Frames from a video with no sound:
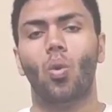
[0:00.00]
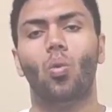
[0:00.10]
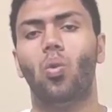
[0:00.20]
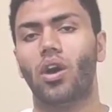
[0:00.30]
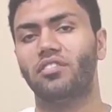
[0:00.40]

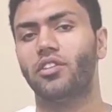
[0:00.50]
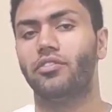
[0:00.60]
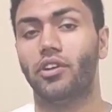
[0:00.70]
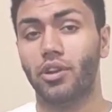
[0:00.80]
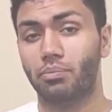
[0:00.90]
One of the
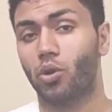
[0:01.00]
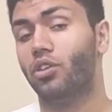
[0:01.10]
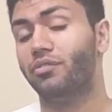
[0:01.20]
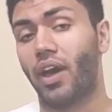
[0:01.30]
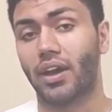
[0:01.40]
very
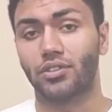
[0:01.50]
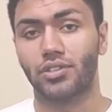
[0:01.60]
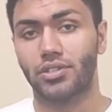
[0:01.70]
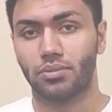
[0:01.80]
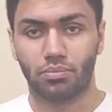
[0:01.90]
important
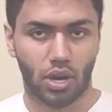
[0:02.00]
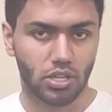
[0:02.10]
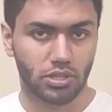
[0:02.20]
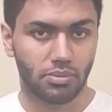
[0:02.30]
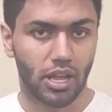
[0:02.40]
factors in
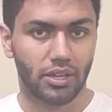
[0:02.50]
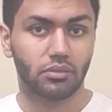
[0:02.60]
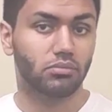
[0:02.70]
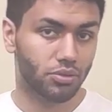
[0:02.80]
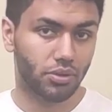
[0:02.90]
project
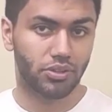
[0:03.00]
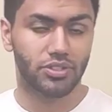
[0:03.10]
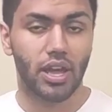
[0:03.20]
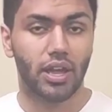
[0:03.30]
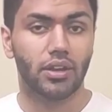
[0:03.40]
planning to
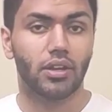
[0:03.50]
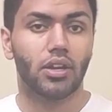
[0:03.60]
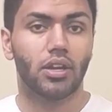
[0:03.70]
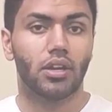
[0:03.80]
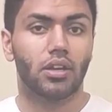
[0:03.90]
understand
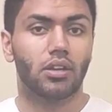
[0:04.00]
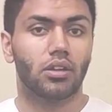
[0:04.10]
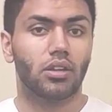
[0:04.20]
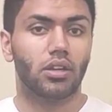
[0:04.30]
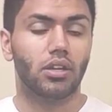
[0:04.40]

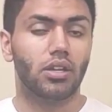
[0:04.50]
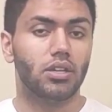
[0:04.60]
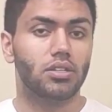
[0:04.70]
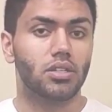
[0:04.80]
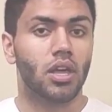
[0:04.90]

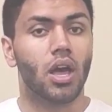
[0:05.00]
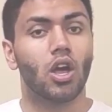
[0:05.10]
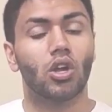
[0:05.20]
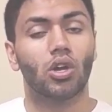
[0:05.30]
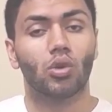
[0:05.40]
is
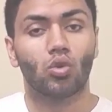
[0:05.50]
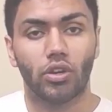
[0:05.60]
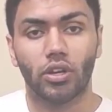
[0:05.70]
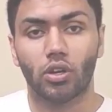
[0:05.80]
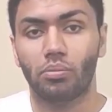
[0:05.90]

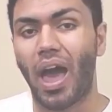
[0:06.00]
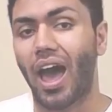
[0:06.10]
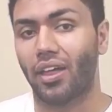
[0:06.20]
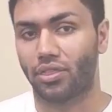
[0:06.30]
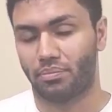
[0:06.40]
critical
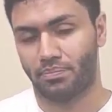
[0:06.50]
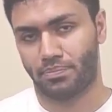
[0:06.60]
path.